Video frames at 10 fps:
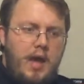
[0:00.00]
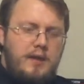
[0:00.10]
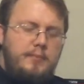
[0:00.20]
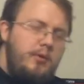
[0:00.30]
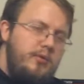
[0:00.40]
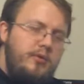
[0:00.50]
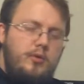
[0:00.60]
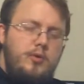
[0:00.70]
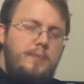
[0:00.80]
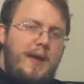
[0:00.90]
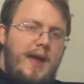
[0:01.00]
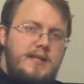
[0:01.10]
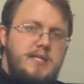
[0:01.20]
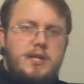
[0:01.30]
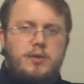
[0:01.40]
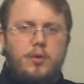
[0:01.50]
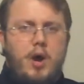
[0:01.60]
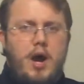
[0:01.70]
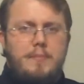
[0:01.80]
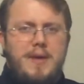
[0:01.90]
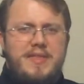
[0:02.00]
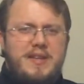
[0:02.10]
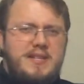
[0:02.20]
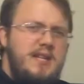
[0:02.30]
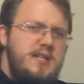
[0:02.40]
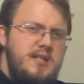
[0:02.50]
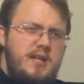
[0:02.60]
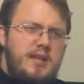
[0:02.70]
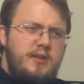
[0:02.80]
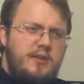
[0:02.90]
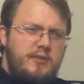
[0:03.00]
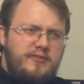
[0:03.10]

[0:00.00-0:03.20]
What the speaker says: And in both group and single combat, they tend to either